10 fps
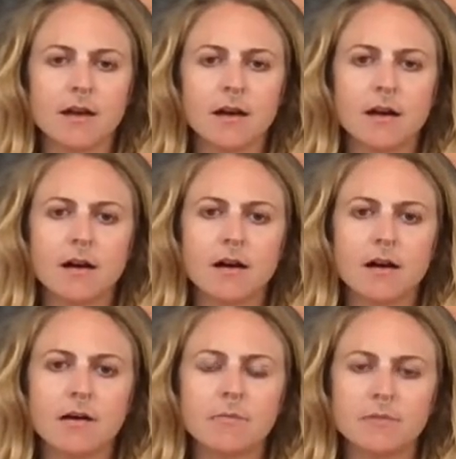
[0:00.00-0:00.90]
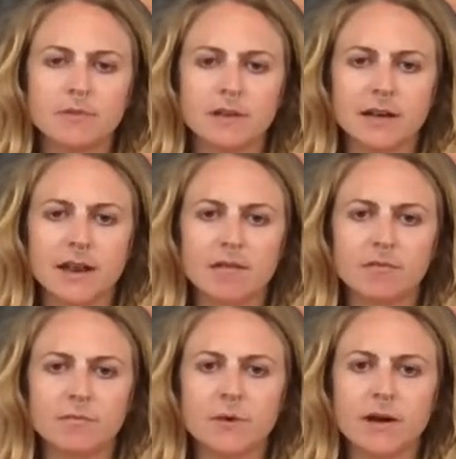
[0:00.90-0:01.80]
up the left
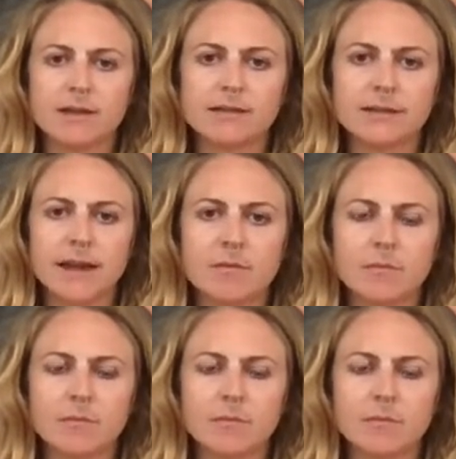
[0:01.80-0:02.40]
bicep,